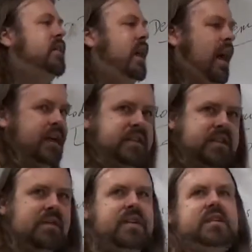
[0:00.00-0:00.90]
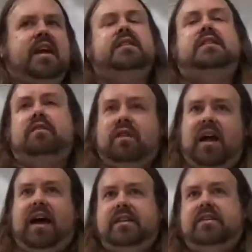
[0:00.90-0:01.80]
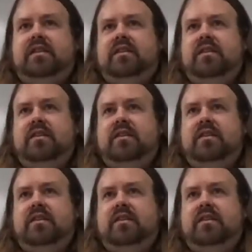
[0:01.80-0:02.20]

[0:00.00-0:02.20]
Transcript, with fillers: yeah, to some extent civilized.